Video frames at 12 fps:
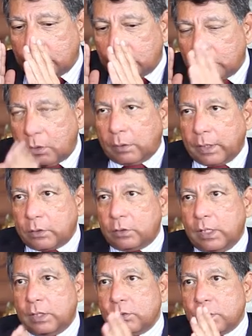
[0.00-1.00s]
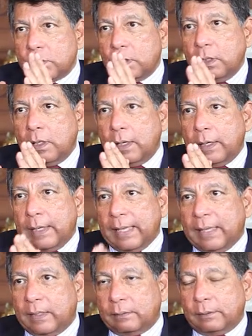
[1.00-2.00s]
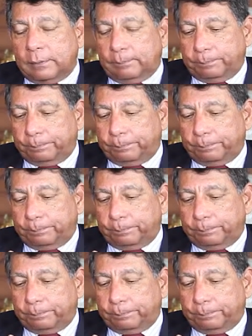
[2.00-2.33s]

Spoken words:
stock exchanges and